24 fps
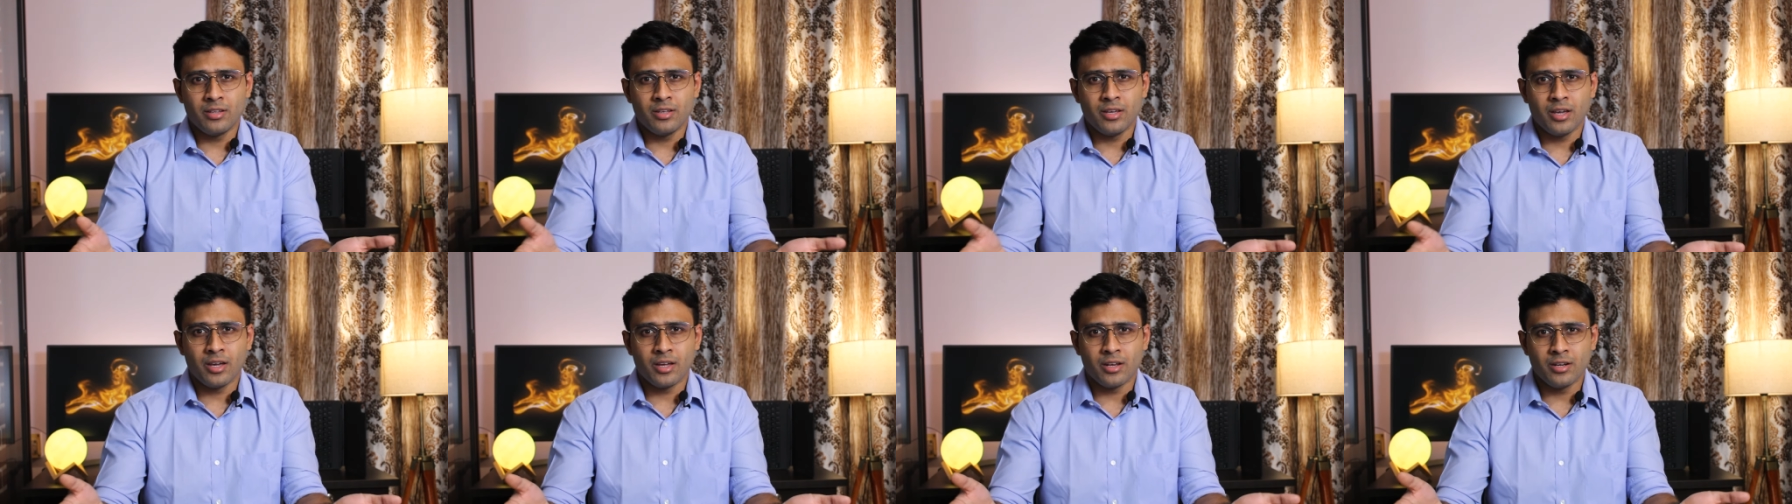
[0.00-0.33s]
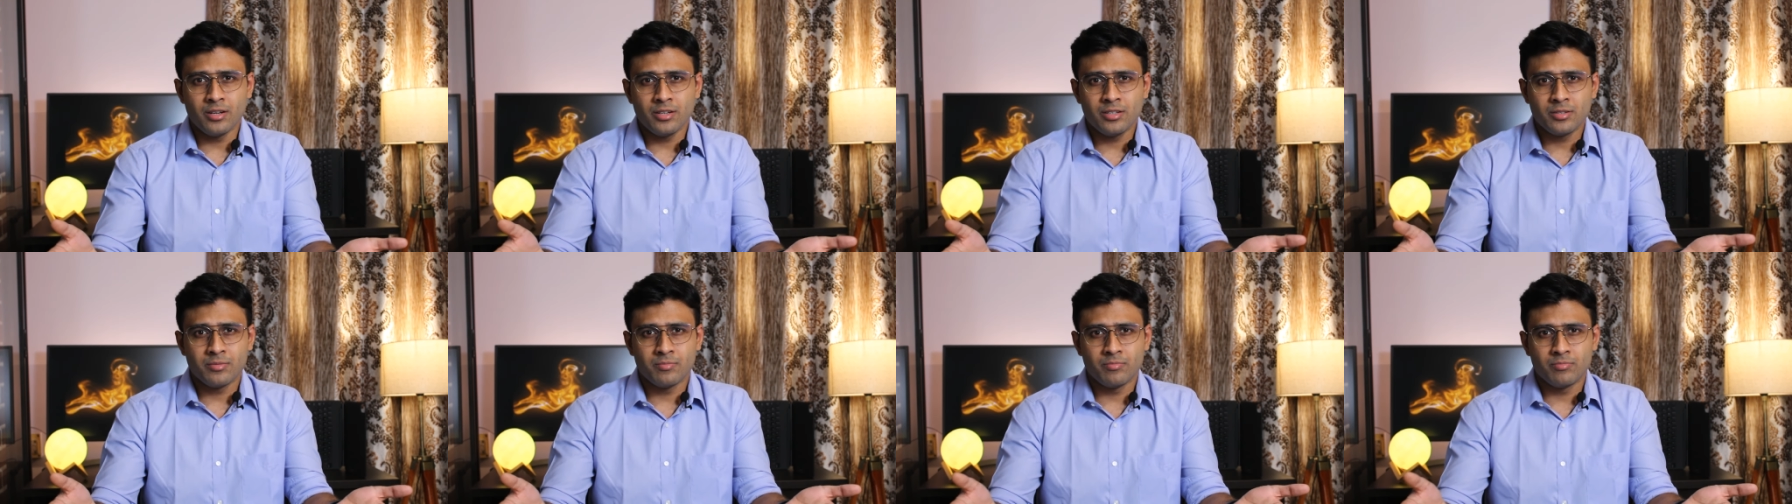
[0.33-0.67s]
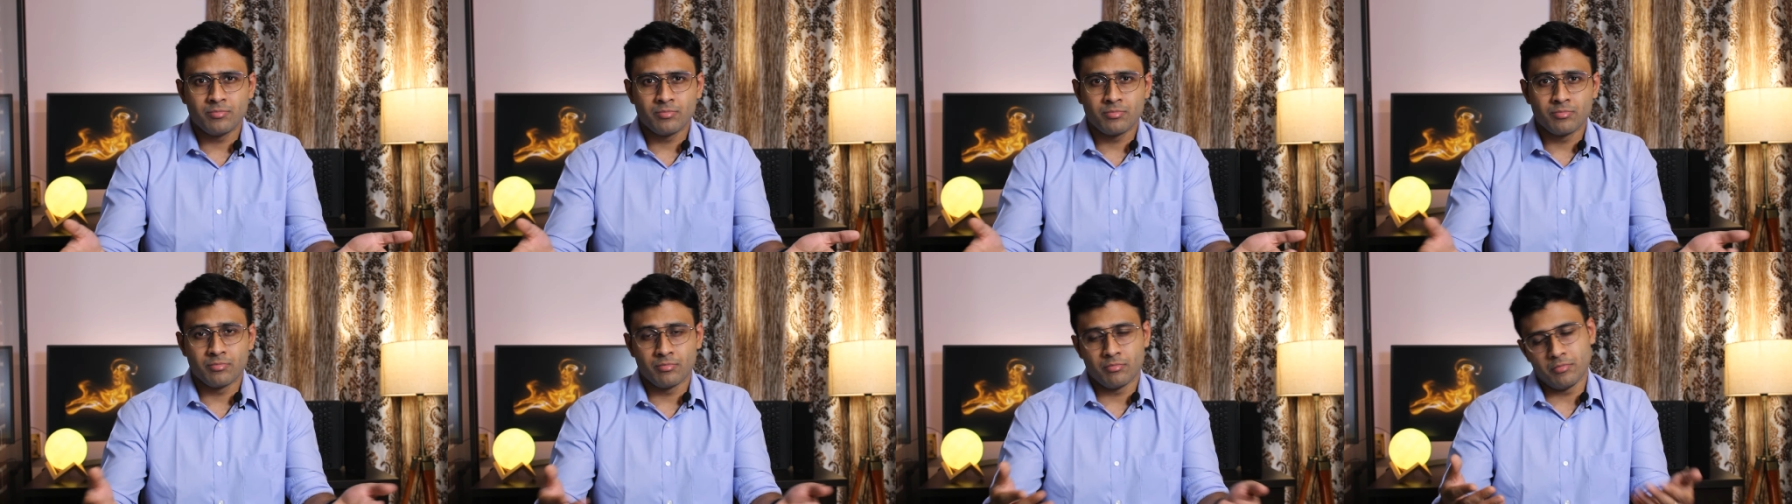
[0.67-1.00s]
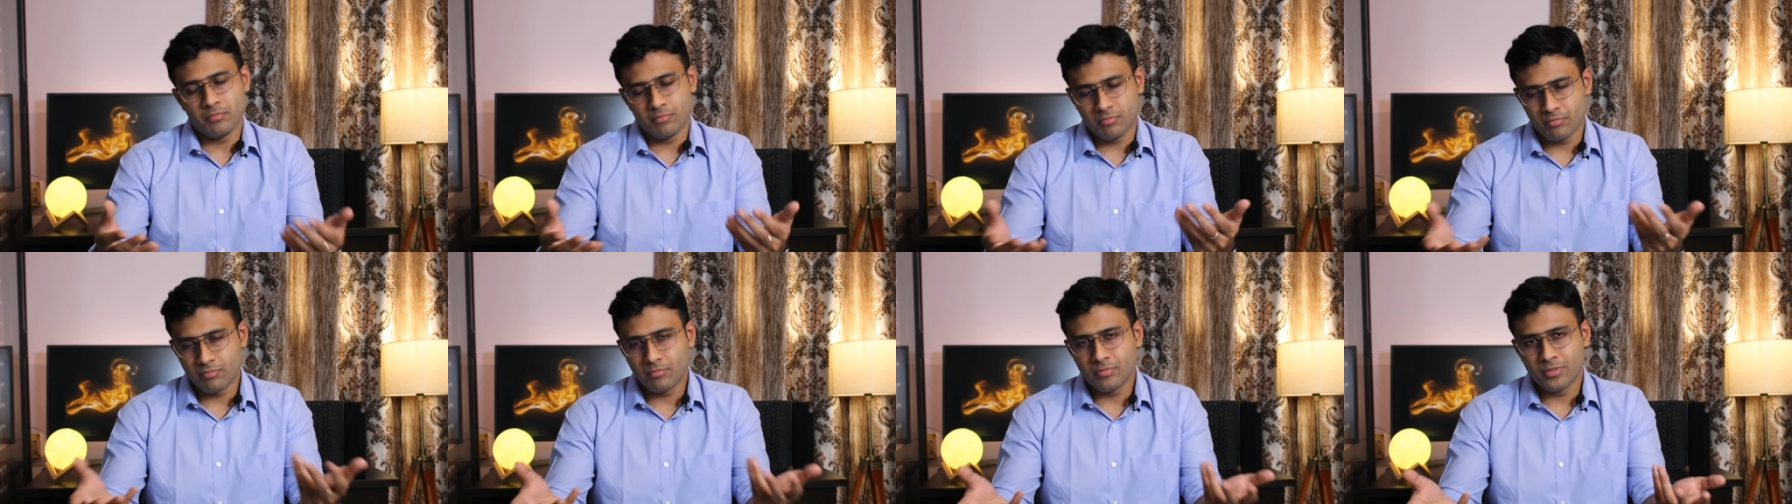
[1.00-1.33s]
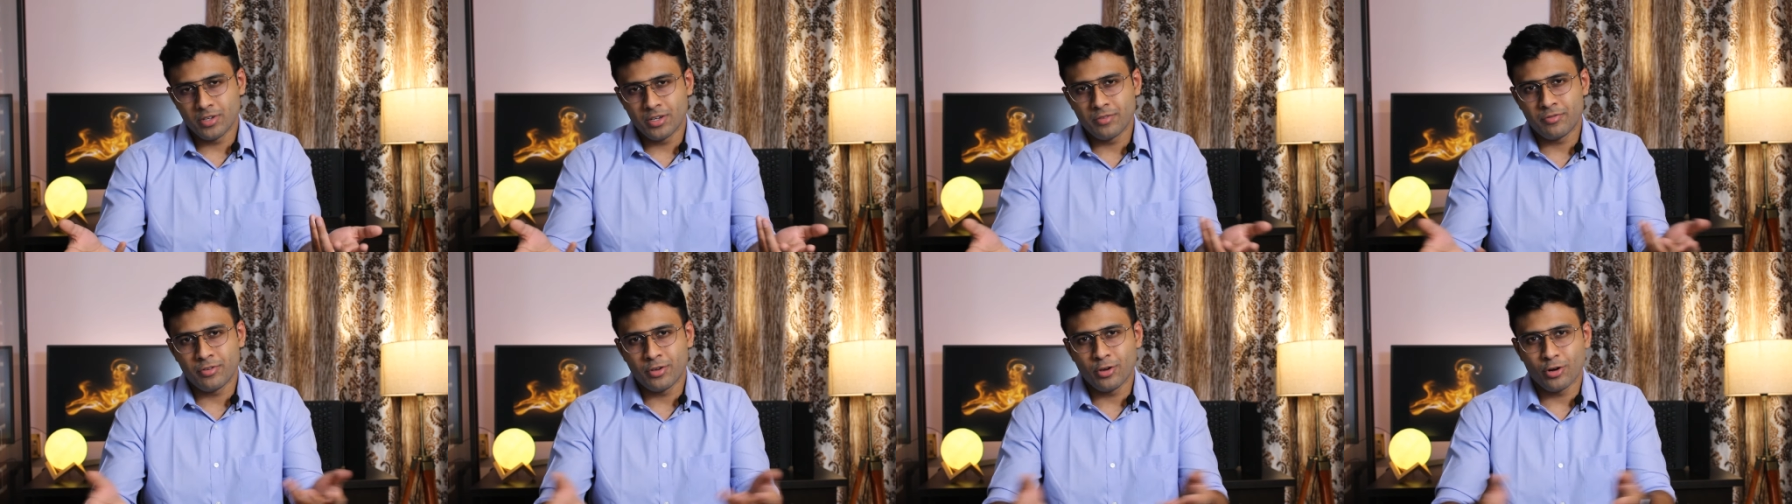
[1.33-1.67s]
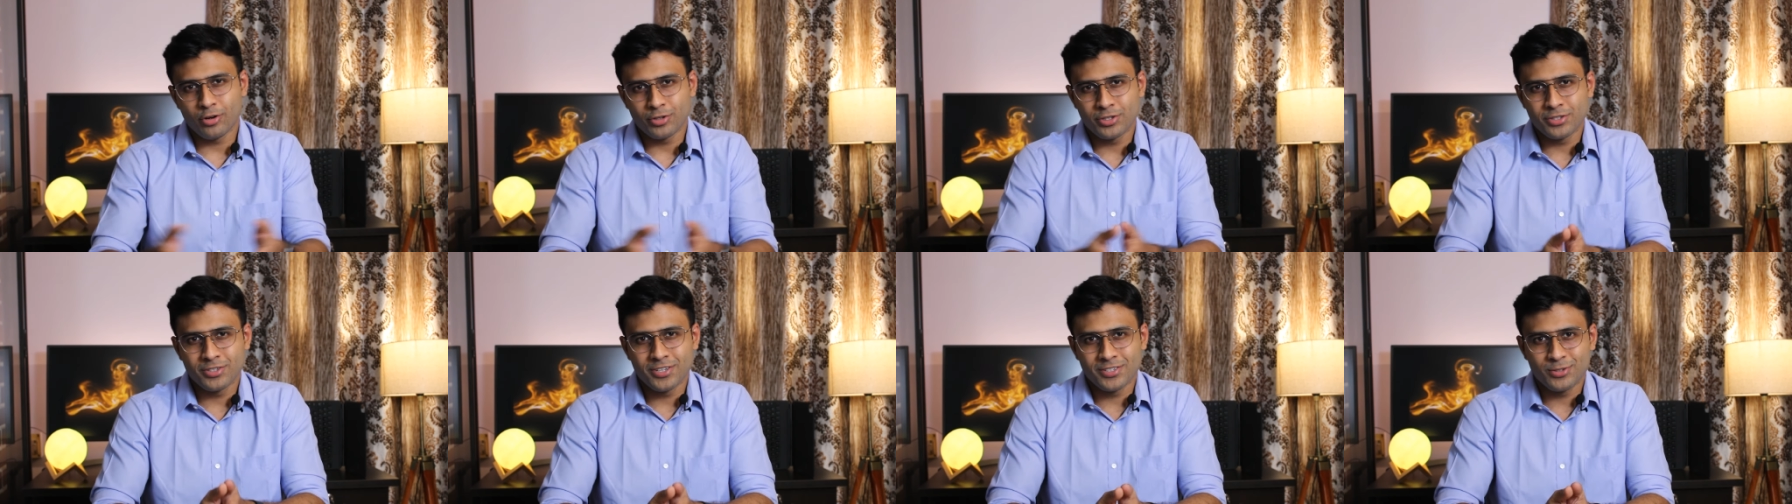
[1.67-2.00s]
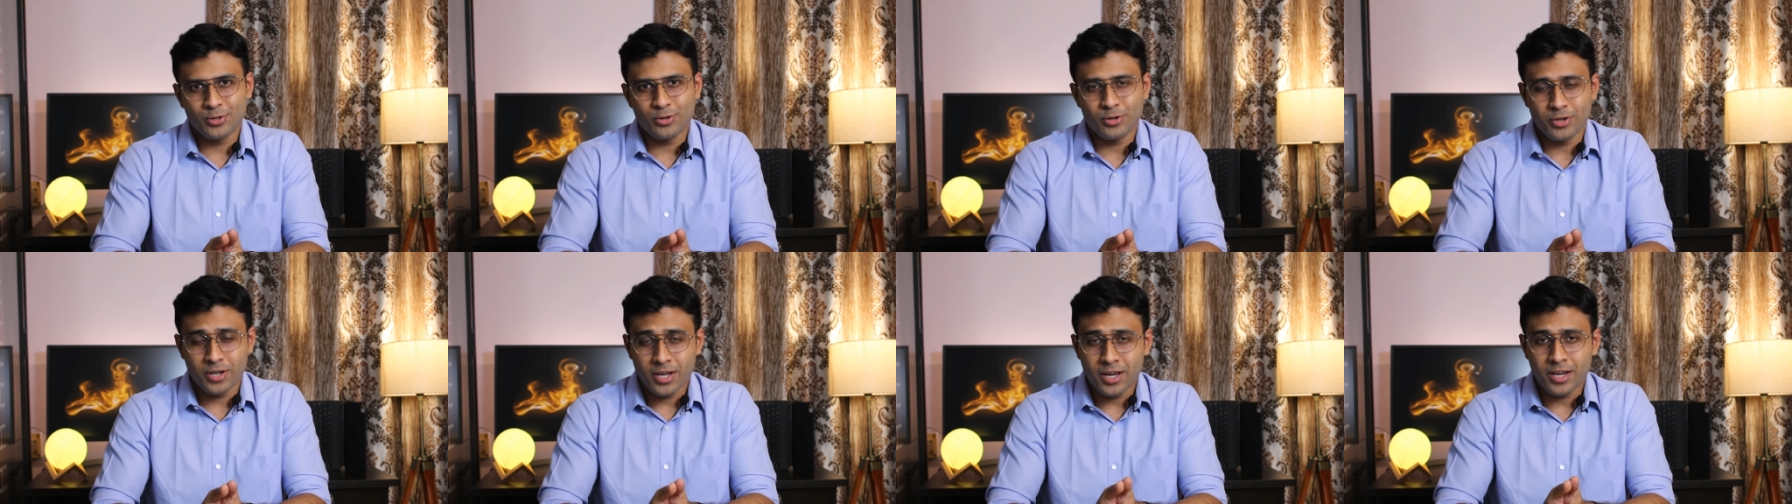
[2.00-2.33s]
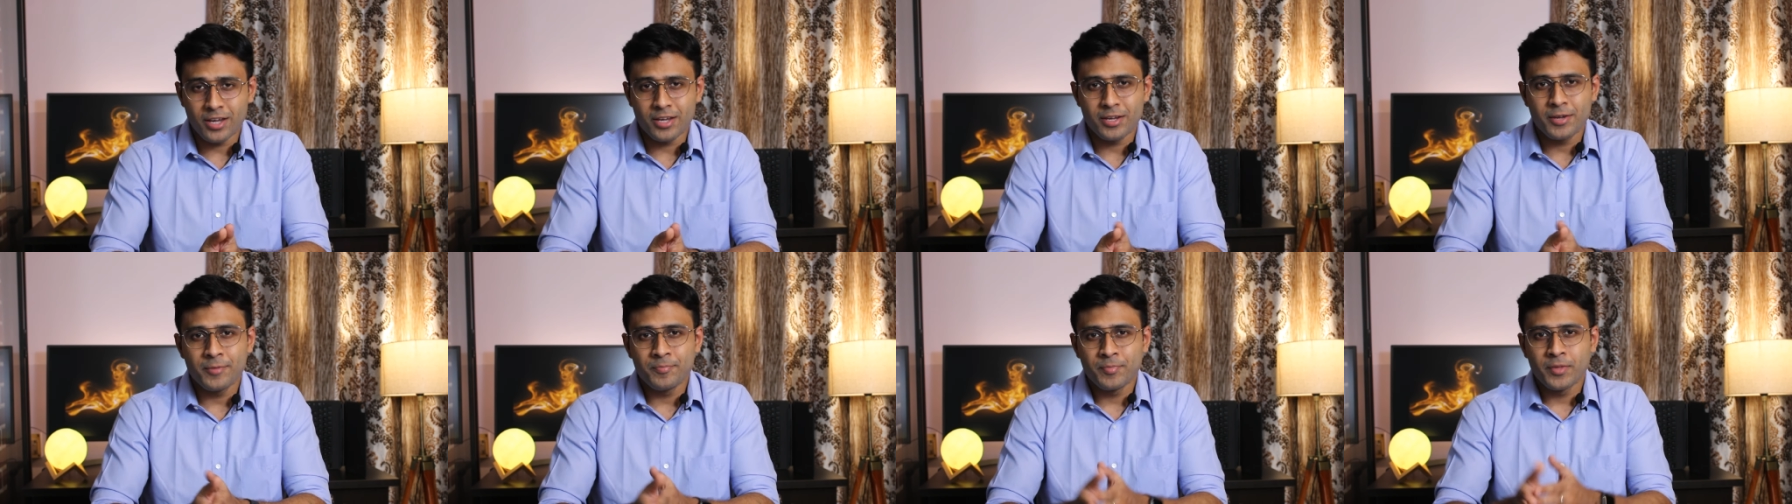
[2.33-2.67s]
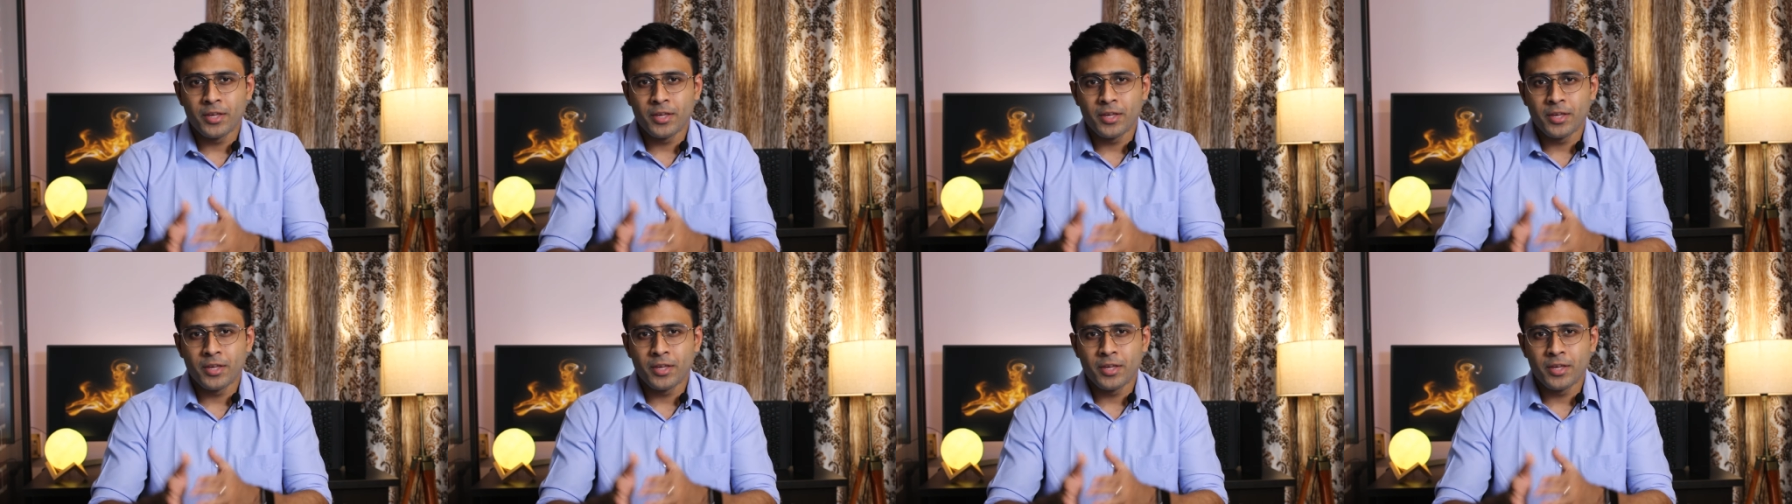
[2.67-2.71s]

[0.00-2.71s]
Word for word: the end if he or she does not die.